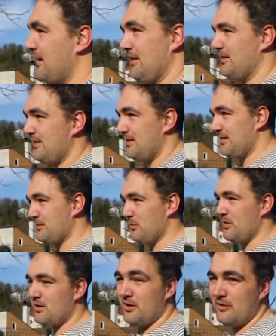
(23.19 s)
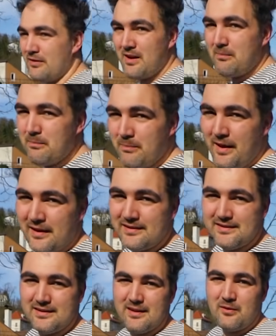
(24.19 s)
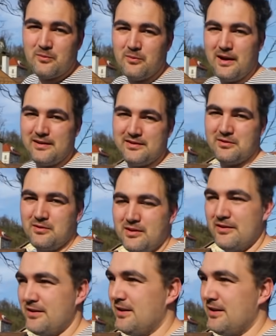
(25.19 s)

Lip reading: And this is one of their best restaurants